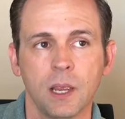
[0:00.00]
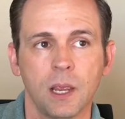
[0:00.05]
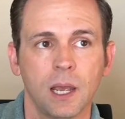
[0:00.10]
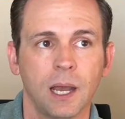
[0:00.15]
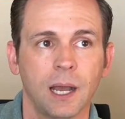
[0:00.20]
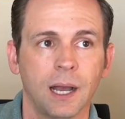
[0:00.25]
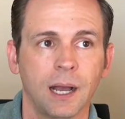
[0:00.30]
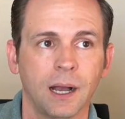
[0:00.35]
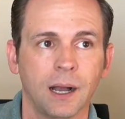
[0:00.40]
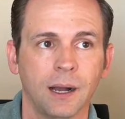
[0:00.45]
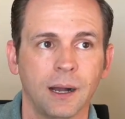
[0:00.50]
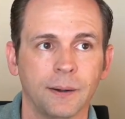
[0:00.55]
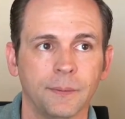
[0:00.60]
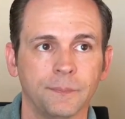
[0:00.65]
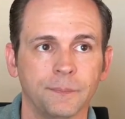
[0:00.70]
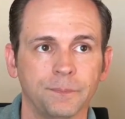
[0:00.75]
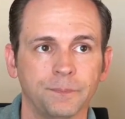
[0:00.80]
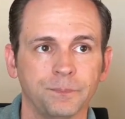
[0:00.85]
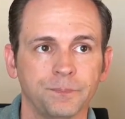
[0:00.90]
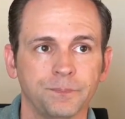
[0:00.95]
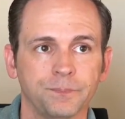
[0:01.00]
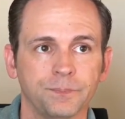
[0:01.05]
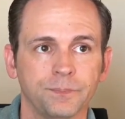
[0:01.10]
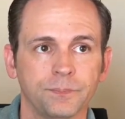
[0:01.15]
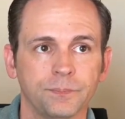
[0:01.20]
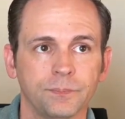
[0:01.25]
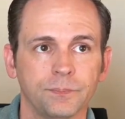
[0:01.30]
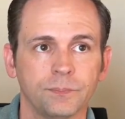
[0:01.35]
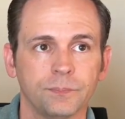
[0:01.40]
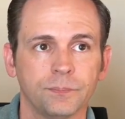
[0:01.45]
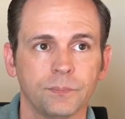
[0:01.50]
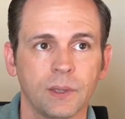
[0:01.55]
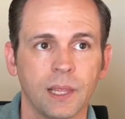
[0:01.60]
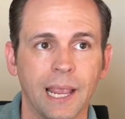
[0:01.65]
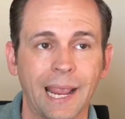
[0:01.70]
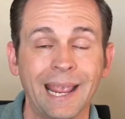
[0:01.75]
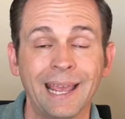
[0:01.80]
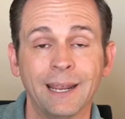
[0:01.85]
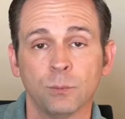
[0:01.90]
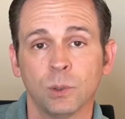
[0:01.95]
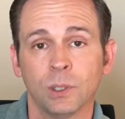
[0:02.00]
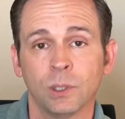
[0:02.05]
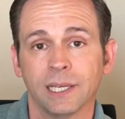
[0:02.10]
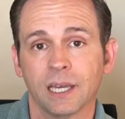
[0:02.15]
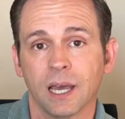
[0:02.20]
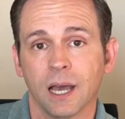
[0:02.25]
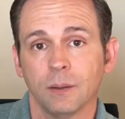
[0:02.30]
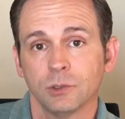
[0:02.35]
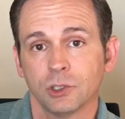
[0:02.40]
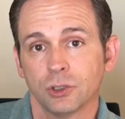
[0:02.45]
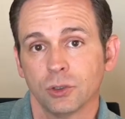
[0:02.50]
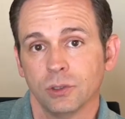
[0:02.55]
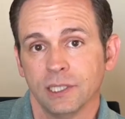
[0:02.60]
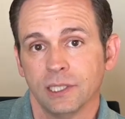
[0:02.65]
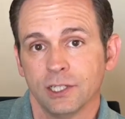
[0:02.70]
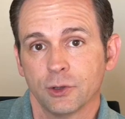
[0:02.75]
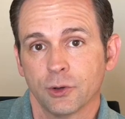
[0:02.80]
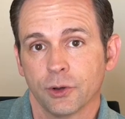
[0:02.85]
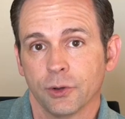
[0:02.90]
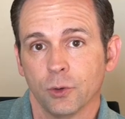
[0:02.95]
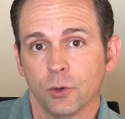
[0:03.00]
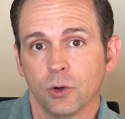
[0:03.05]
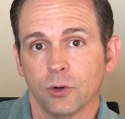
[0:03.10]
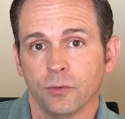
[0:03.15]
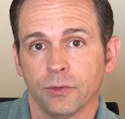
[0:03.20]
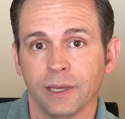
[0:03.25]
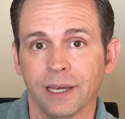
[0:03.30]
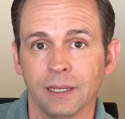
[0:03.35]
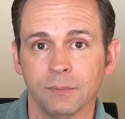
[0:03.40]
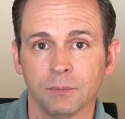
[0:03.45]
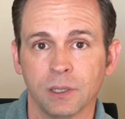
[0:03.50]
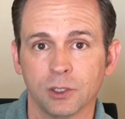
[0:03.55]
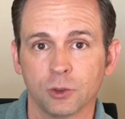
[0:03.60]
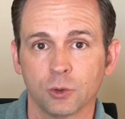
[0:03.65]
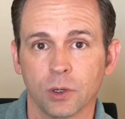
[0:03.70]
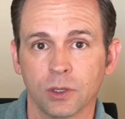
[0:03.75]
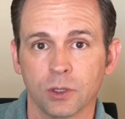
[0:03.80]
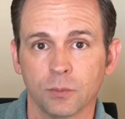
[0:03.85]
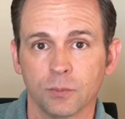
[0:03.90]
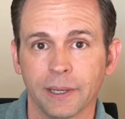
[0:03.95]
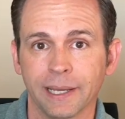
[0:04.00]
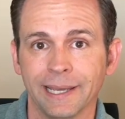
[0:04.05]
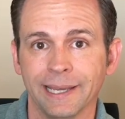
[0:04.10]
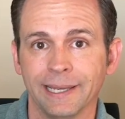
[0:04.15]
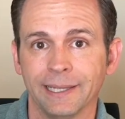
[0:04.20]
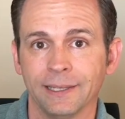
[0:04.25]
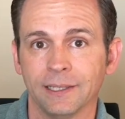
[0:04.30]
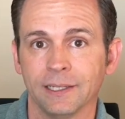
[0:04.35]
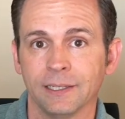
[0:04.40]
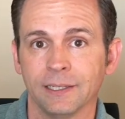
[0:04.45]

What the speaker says: And when it comes to a lease renewal fee, I'd much rather pay